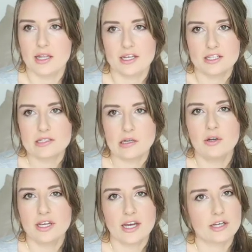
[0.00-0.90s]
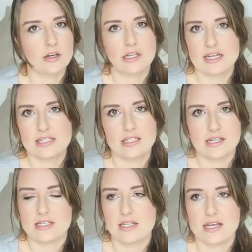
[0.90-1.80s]
like, it slowly kind of got less and
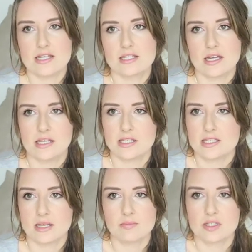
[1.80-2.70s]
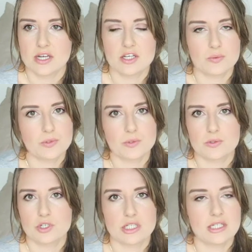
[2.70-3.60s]
less and less. And at some stage, it was
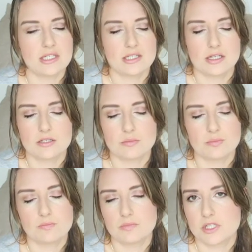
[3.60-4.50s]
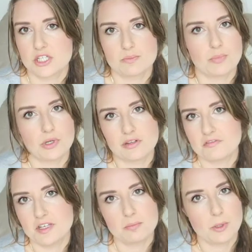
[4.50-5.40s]
also just easier to just bottle
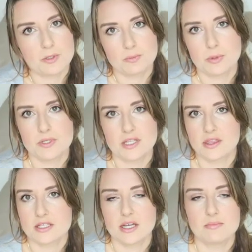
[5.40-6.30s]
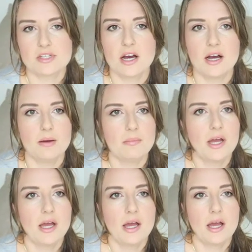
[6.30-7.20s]
feed both boys at the same time.
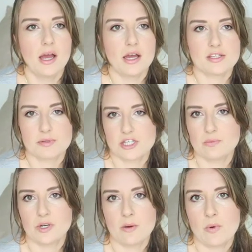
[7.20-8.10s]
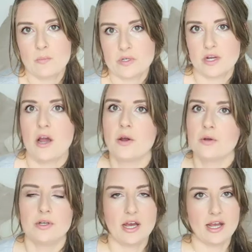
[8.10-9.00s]
Especially when I'm on my
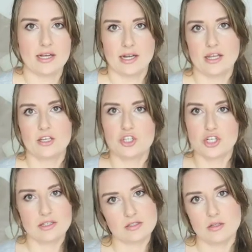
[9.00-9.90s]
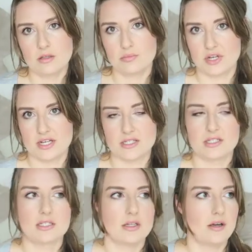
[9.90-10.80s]
own. I had like Jackson on the
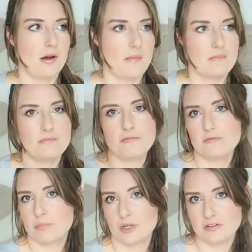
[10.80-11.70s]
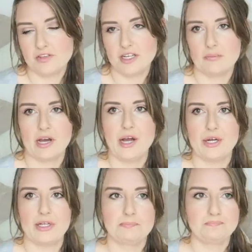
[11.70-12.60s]
breast, bottle feeding
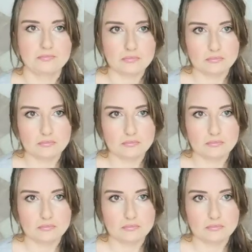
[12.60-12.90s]
Byron,